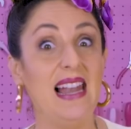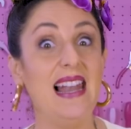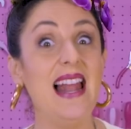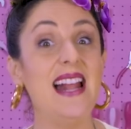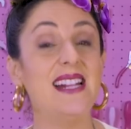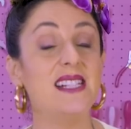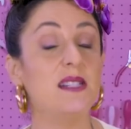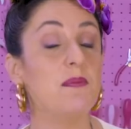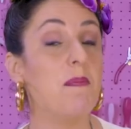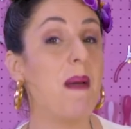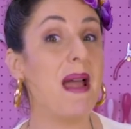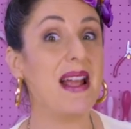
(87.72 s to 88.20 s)

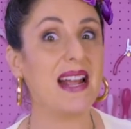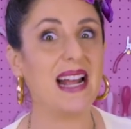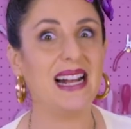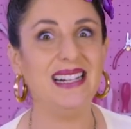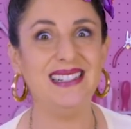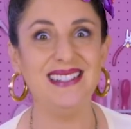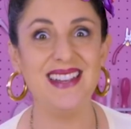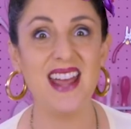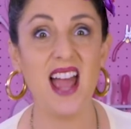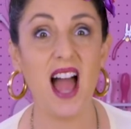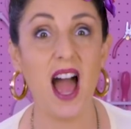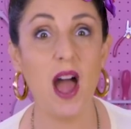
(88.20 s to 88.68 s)
Let's make
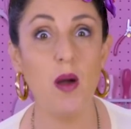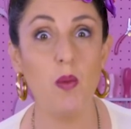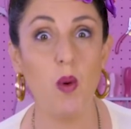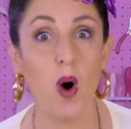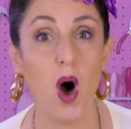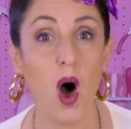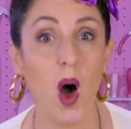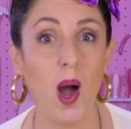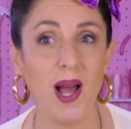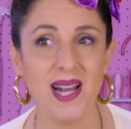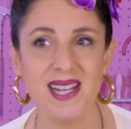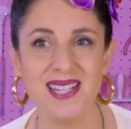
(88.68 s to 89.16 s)
a
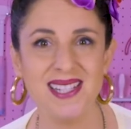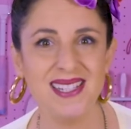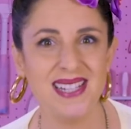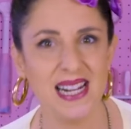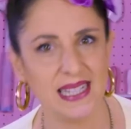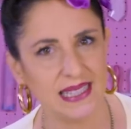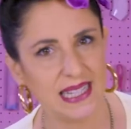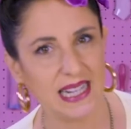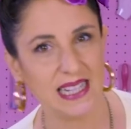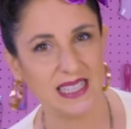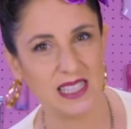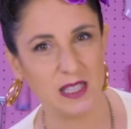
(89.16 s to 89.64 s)
DIY
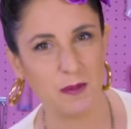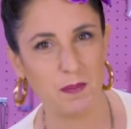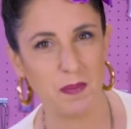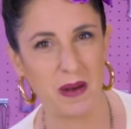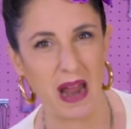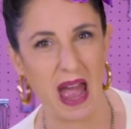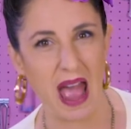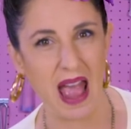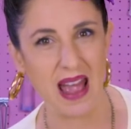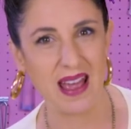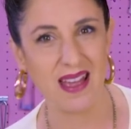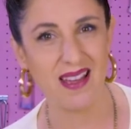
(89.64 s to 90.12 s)
setting
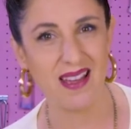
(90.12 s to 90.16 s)
spray.